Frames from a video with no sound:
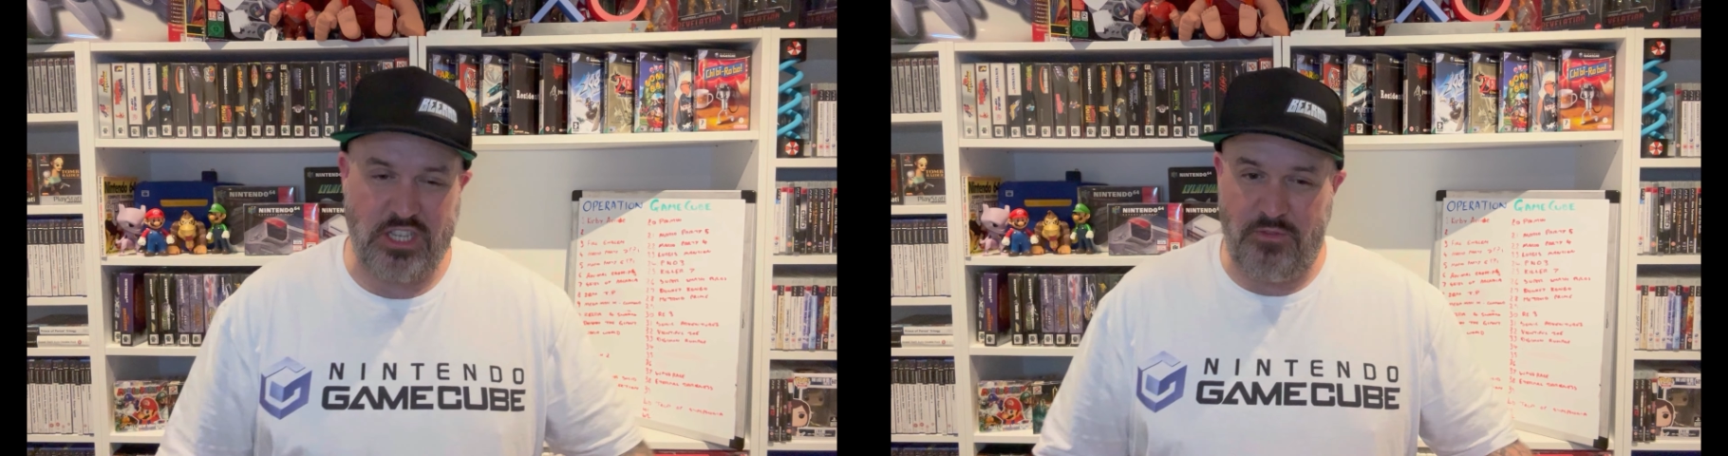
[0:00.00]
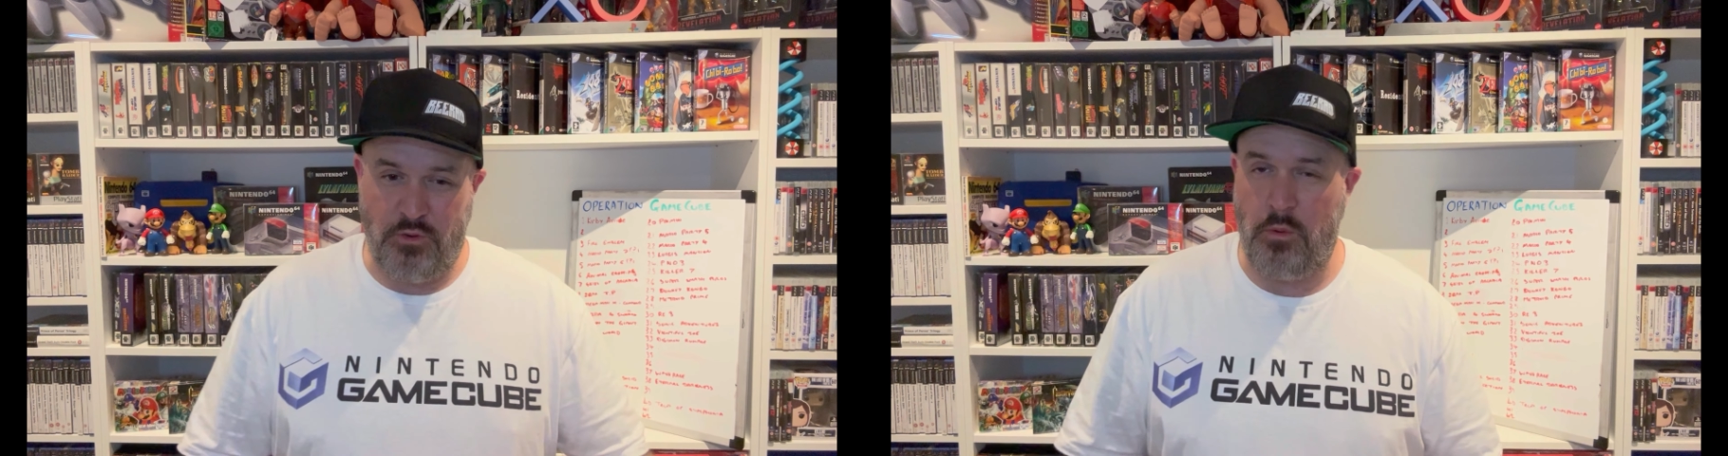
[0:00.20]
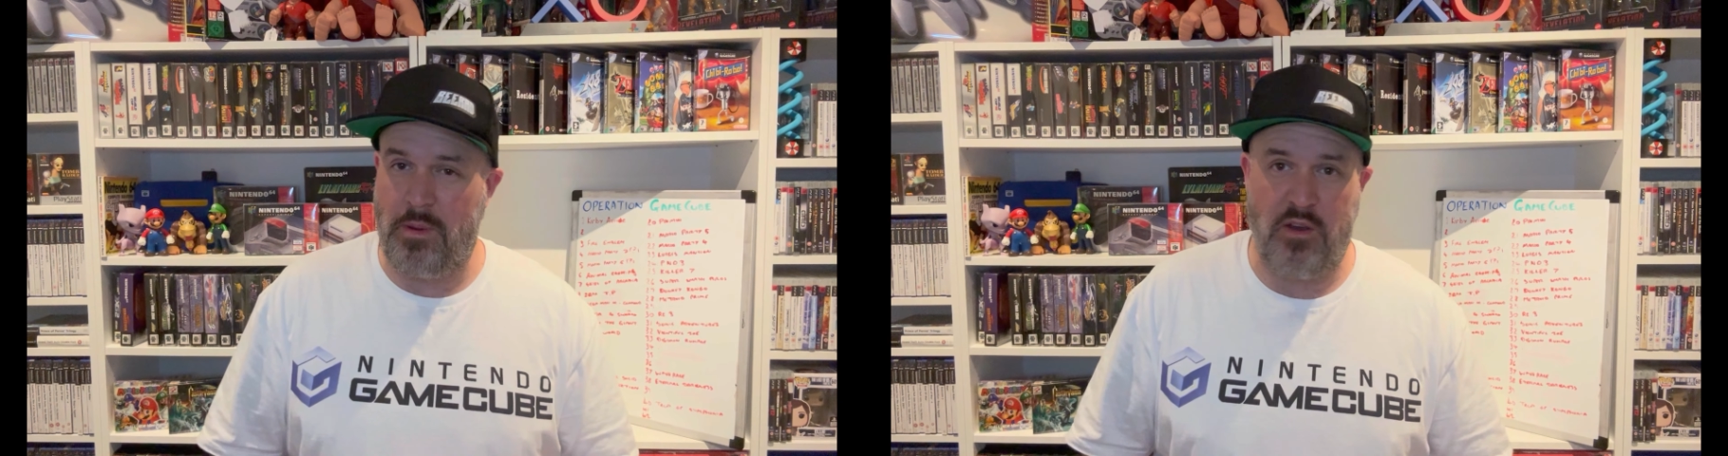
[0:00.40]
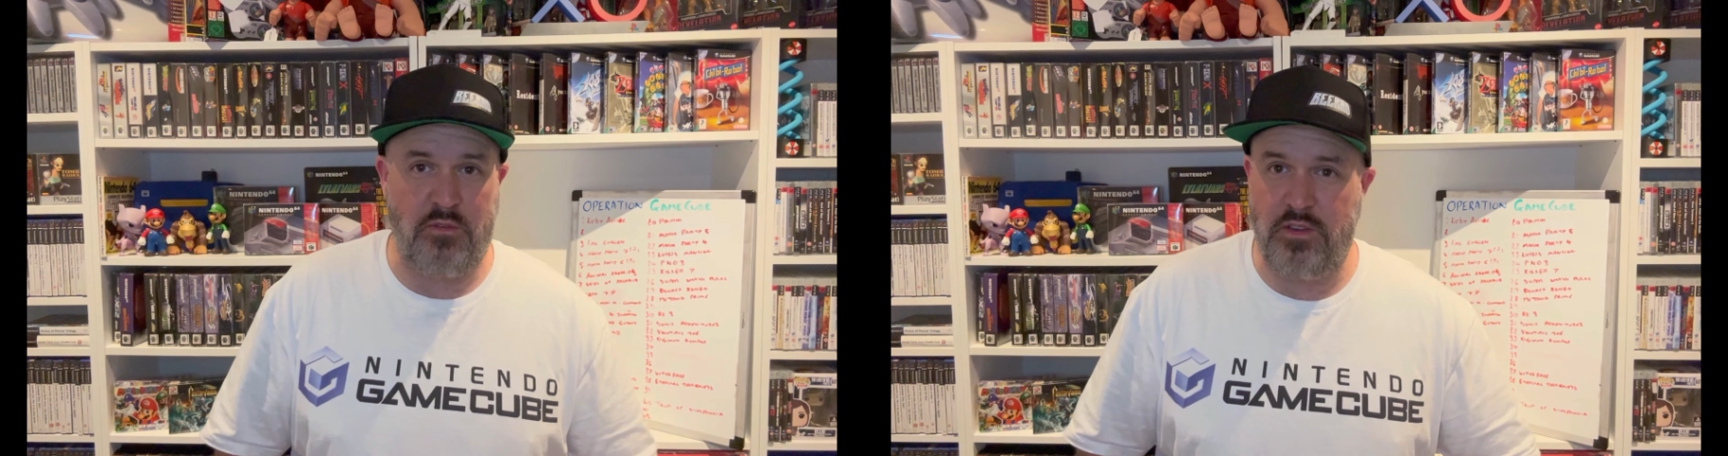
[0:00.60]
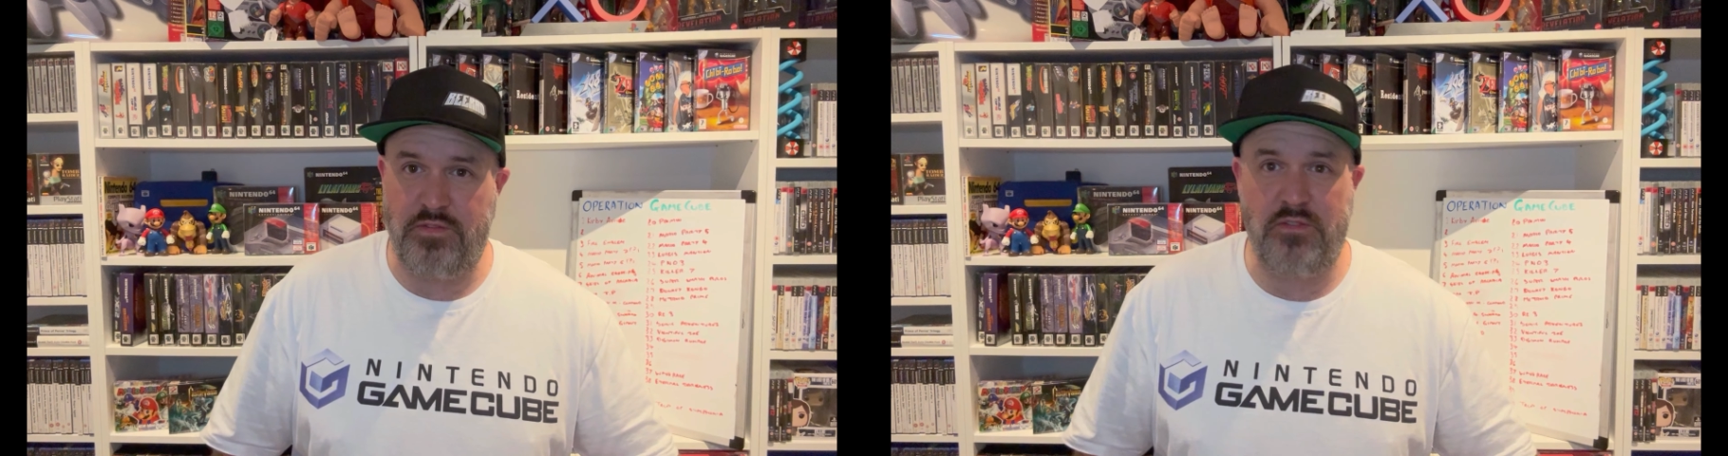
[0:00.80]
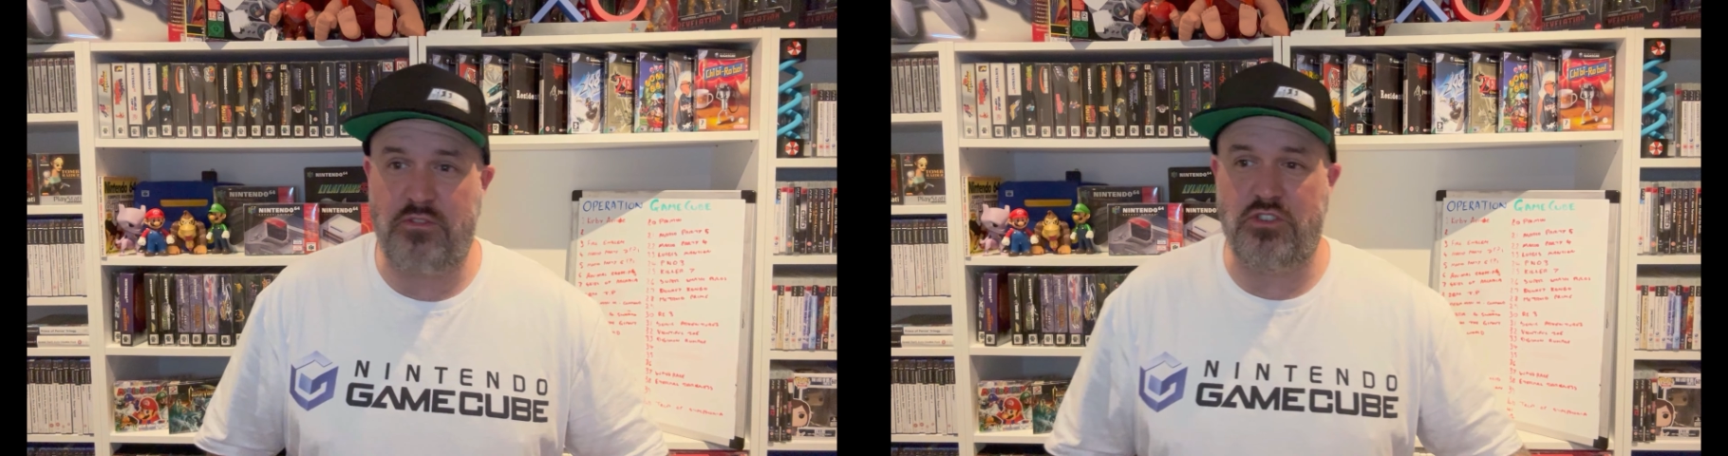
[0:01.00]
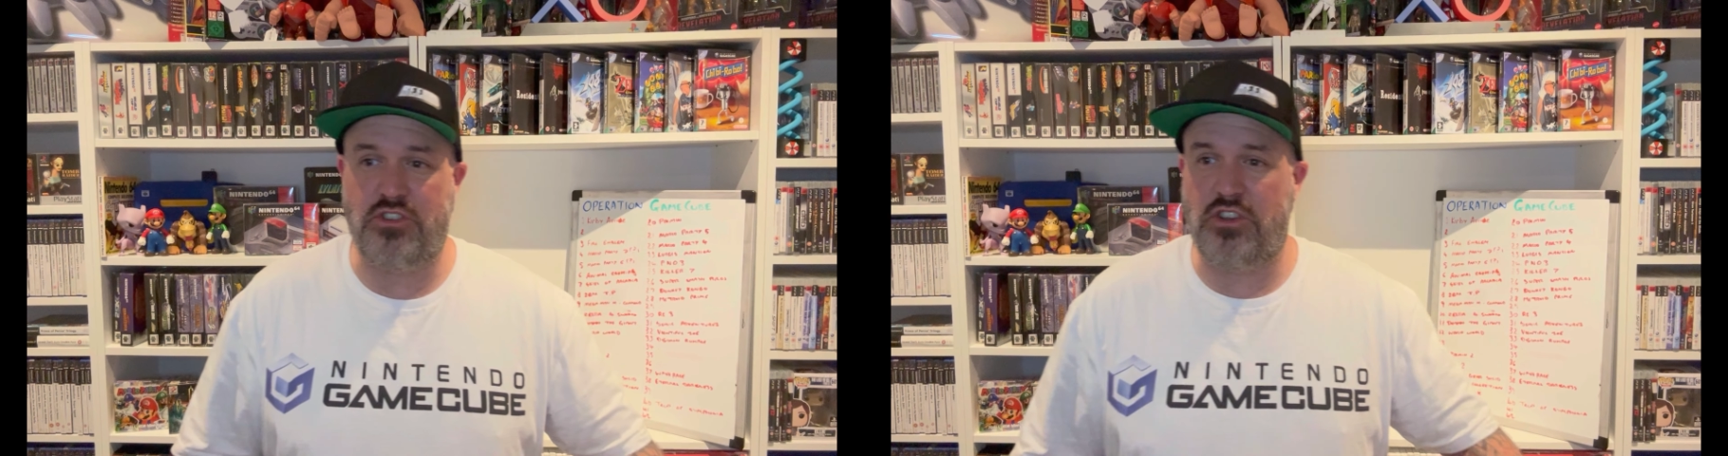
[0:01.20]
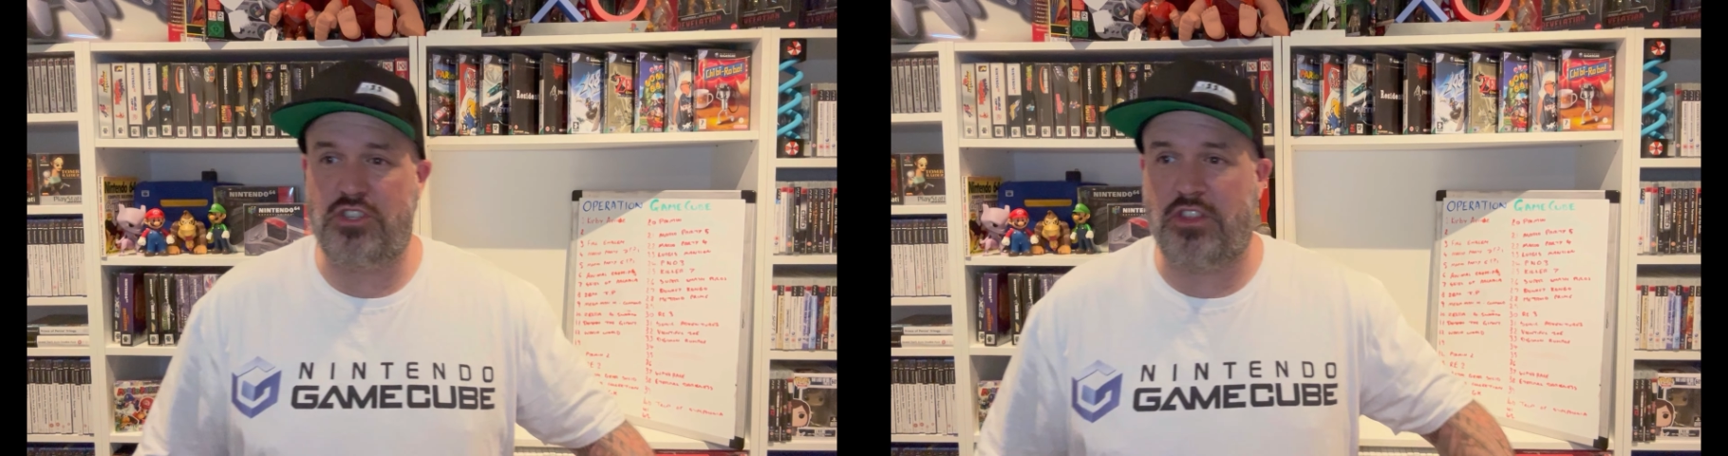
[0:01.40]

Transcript: £4.50 for a jersey.